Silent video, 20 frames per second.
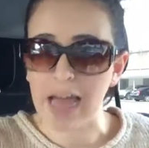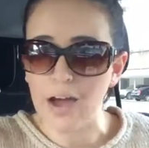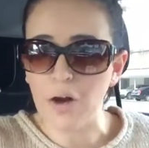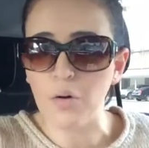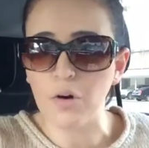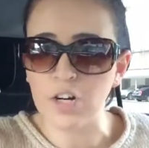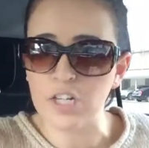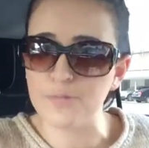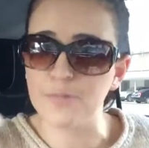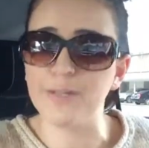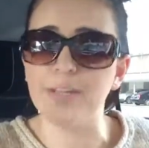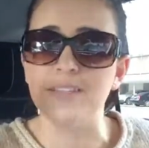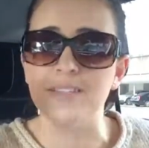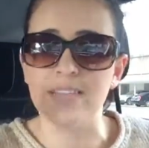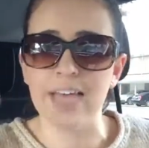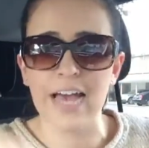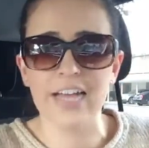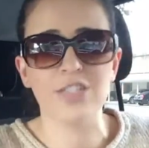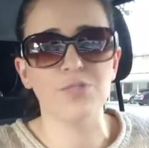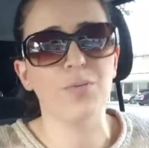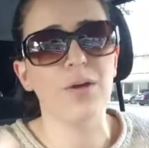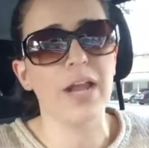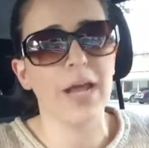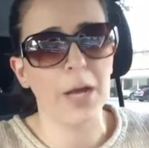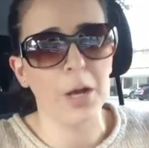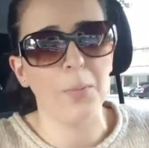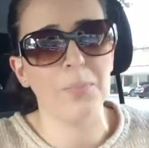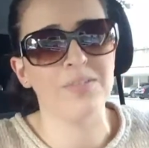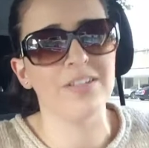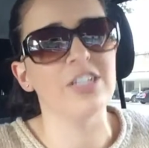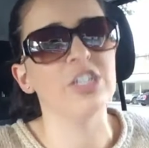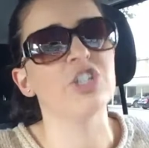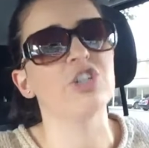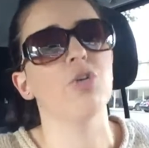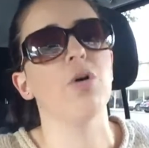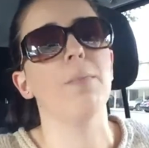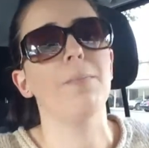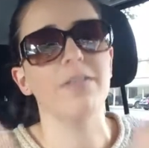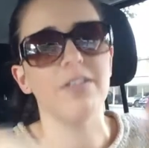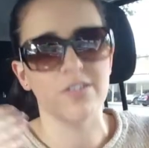hours because that's what helps it
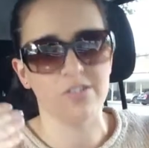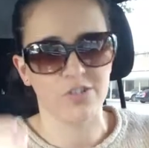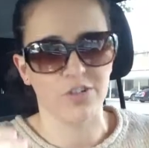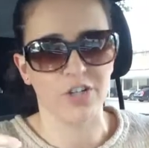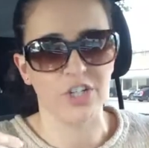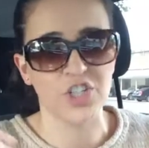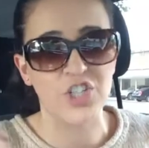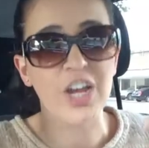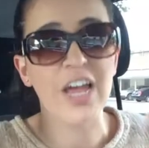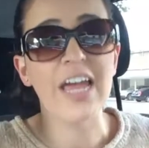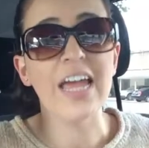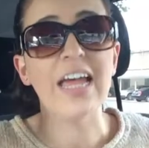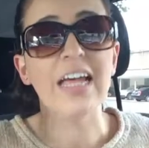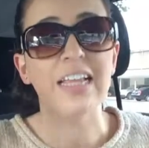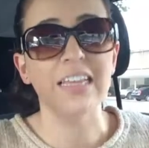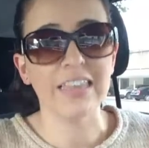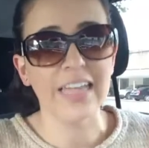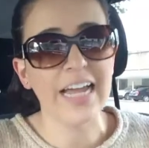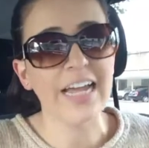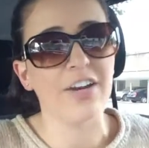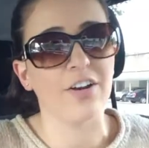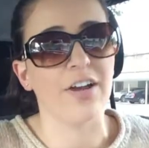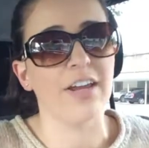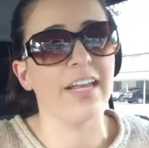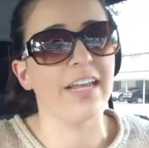show up in search later.